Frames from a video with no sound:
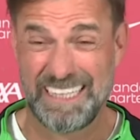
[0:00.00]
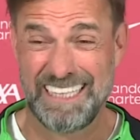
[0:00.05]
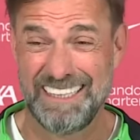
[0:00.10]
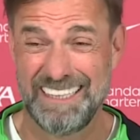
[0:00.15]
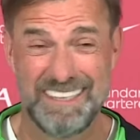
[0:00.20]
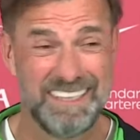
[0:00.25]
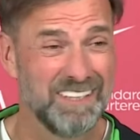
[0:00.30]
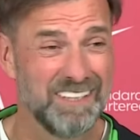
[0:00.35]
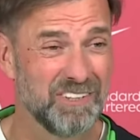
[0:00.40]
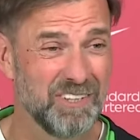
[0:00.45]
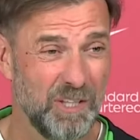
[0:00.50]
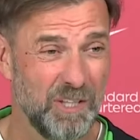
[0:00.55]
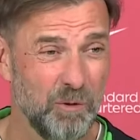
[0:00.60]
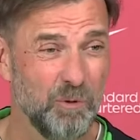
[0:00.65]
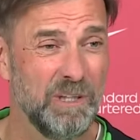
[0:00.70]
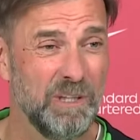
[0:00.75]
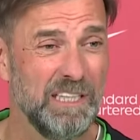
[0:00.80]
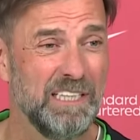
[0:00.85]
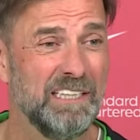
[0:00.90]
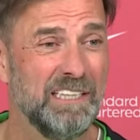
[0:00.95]
9 years
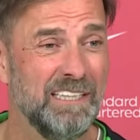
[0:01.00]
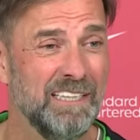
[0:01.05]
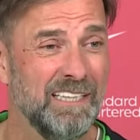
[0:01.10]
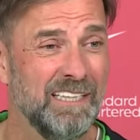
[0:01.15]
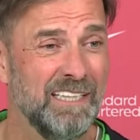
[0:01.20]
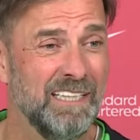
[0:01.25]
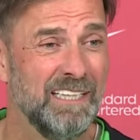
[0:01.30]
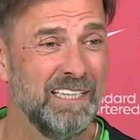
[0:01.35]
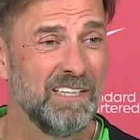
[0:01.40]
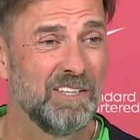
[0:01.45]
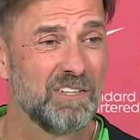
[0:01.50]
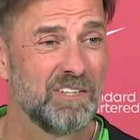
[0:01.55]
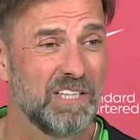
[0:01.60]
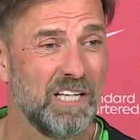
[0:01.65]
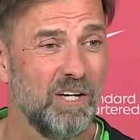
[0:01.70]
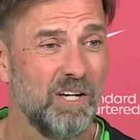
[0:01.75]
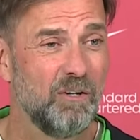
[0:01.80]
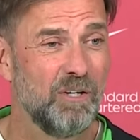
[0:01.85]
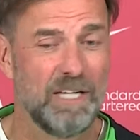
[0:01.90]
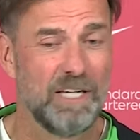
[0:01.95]
only.
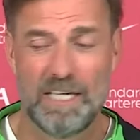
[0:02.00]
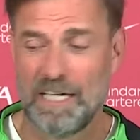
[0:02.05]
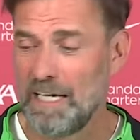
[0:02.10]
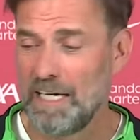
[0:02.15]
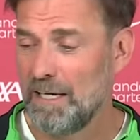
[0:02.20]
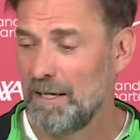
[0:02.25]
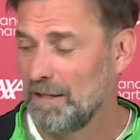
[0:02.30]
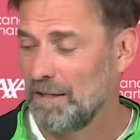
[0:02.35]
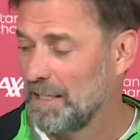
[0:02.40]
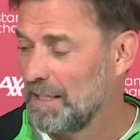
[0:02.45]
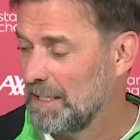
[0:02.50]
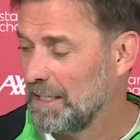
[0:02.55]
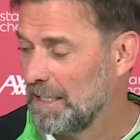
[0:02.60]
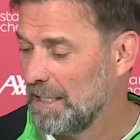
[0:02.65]
So a